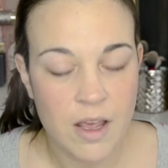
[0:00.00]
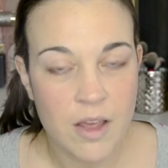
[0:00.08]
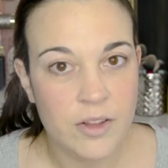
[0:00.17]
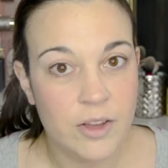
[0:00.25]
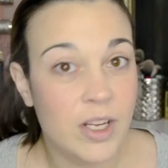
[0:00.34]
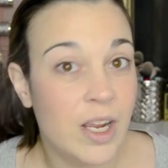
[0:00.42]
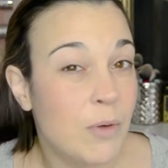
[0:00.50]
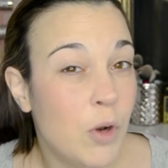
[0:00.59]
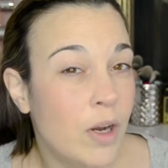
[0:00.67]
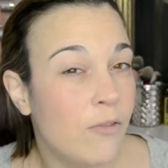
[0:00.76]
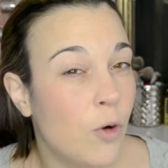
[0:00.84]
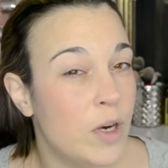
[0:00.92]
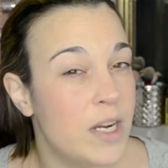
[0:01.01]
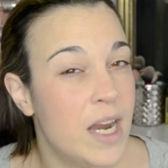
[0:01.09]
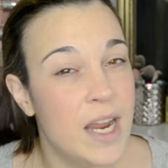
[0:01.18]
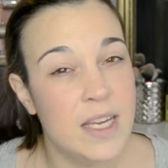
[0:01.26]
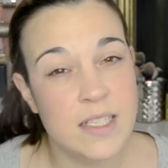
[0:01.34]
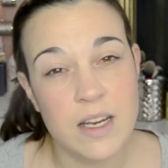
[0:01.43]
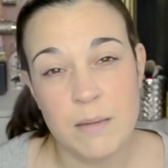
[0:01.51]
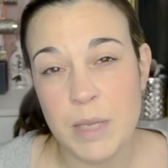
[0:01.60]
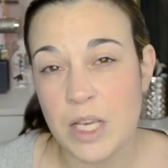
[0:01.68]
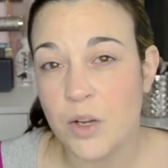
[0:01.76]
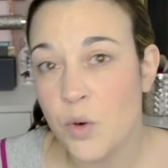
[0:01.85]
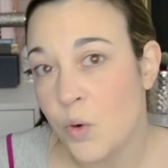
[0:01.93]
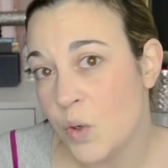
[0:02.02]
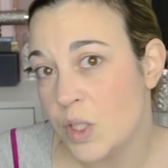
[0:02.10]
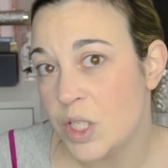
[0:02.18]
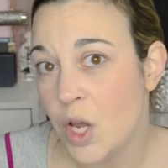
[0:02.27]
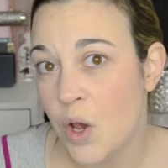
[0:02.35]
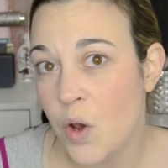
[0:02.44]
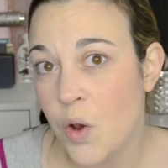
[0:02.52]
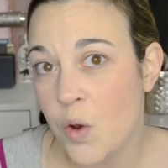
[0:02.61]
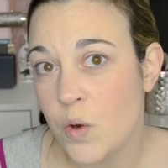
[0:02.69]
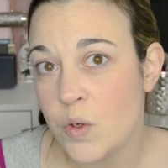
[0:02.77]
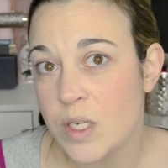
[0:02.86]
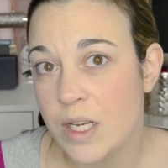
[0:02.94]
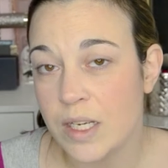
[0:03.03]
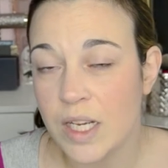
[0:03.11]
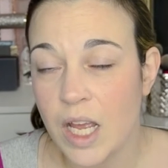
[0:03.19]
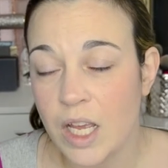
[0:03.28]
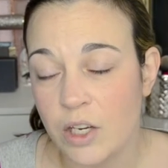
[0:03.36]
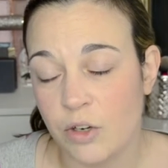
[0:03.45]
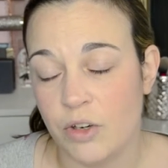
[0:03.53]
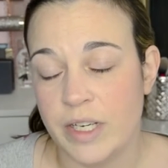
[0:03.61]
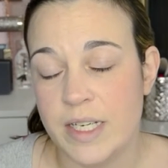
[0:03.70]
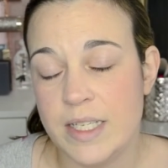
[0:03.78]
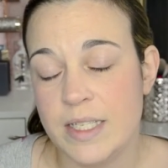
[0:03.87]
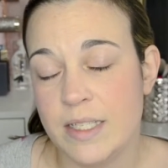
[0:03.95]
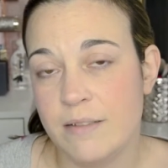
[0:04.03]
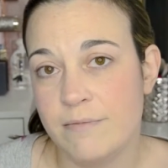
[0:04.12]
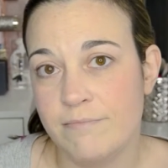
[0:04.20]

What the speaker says: The look I'm going for today is going to be a cool toned cut crease.